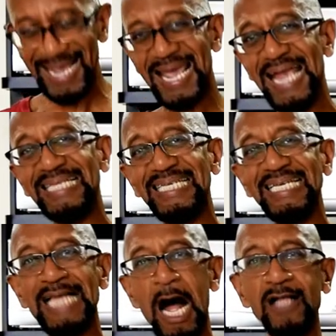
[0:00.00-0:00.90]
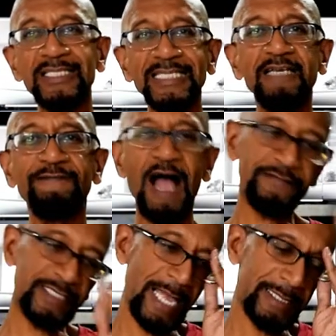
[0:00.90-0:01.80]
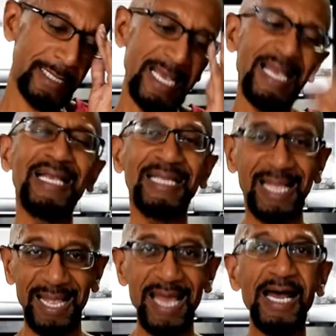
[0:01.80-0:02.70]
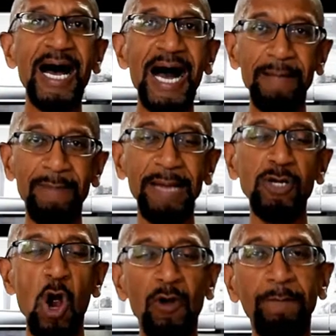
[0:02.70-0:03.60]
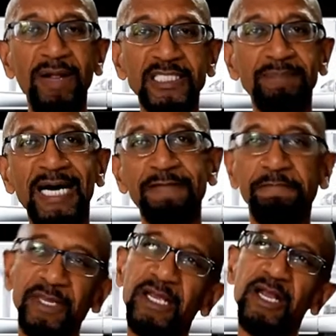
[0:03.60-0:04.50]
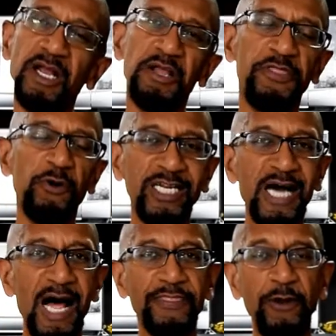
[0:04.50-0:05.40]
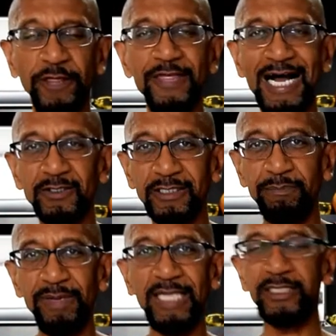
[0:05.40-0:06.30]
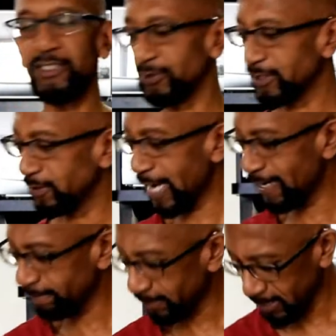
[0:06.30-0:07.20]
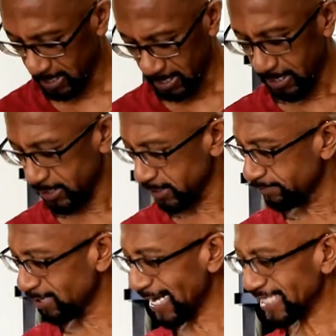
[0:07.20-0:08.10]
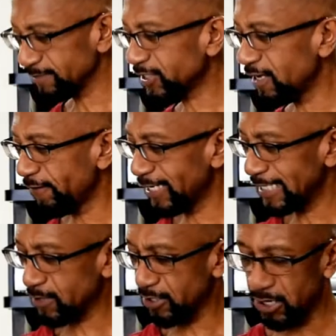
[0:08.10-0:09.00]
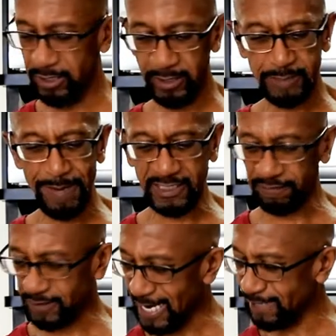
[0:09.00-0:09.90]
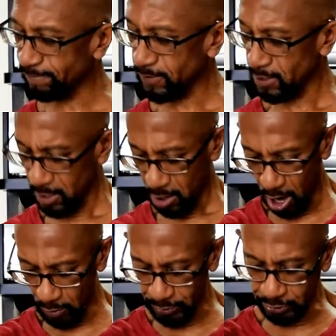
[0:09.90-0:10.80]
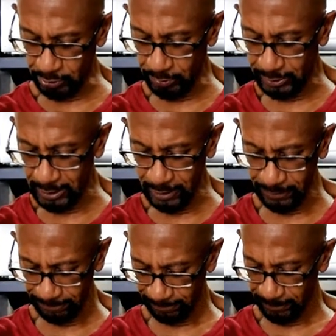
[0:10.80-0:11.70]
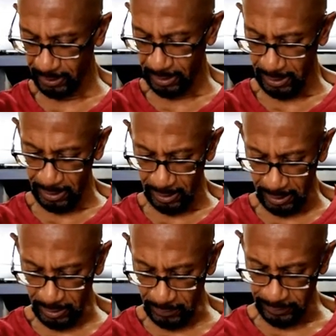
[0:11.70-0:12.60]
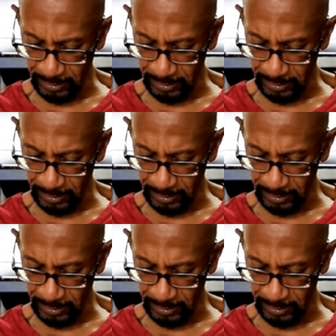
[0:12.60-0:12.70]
$18.65, kind of high. My normal bill is about 30,000 pesos, okay? But I got some stuff here that's kind of on the expensive side. Orange juice here, you know.